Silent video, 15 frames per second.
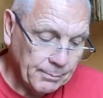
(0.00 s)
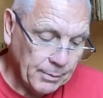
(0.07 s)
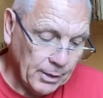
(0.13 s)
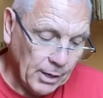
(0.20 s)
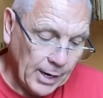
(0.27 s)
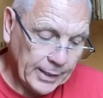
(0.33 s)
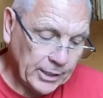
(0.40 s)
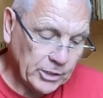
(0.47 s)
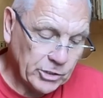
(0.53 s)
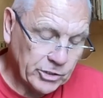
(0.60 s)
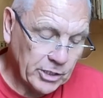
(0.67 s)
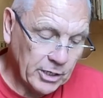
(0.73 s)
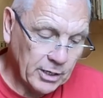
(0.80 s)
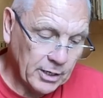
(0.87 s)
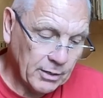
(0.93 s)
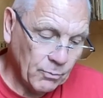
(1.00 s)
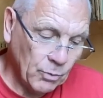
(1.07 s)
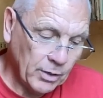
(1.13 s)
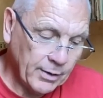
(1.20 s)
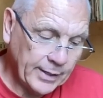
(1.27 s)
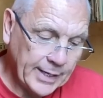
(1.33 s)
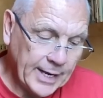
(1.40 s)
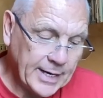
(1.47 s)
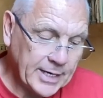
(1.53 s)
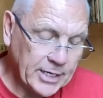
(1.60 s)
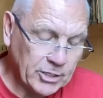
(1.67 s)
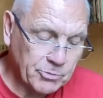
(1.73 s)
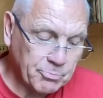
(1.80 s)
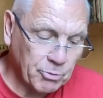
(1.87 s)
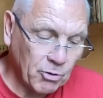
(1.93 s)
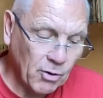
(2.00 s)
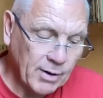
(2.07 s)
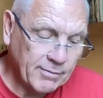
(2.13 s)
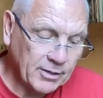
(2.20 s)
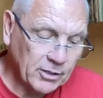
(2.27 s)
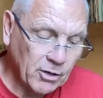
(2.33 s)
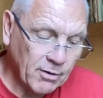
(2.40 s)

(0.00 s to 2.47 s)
But I can see, what I'm getting is private